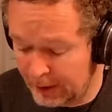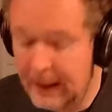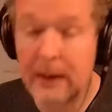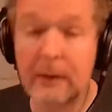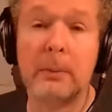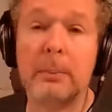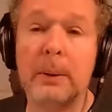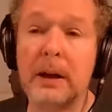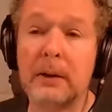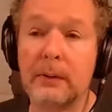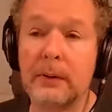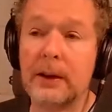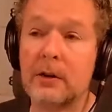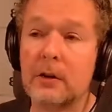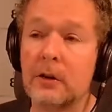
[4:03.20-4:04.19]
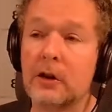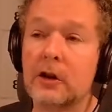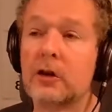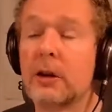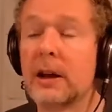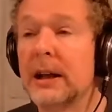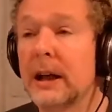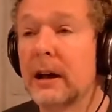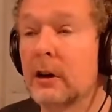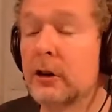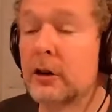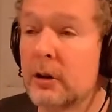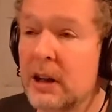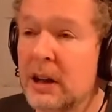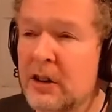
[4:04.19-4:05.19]
have a big effect on Australia.
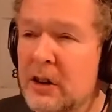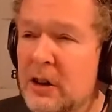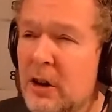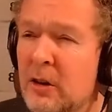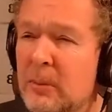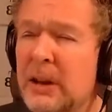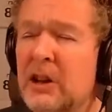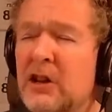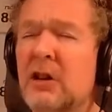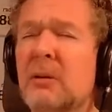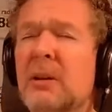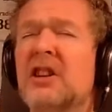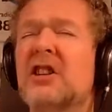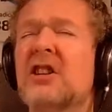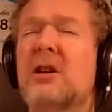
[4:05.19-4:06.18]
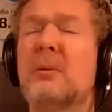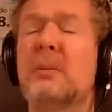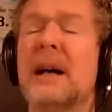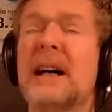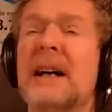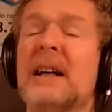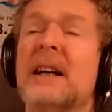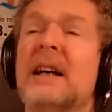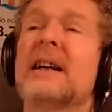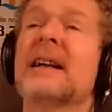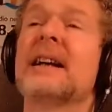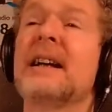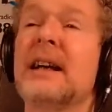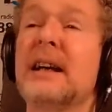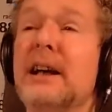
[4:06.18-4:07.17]
Australia's economy is doing so badly and
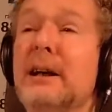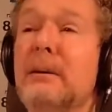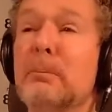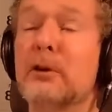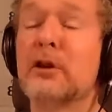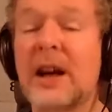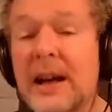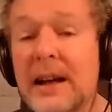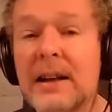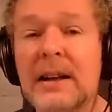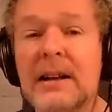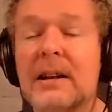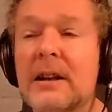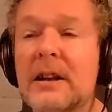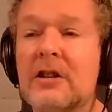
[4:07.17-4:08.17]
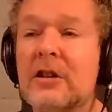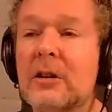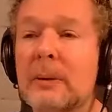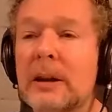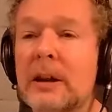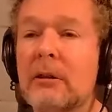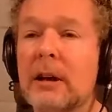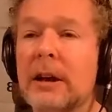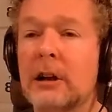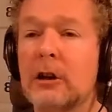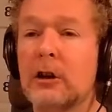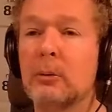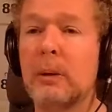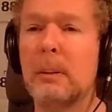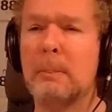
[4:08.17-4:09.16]
they keep pretending that it's doing great
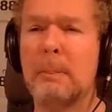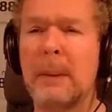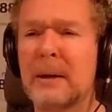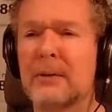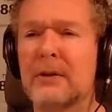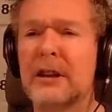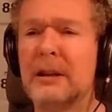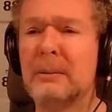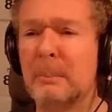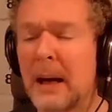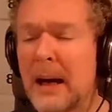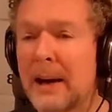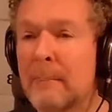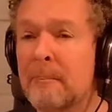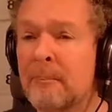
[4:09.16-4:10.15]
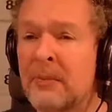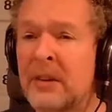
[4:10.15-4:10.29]
because we're bouncing back.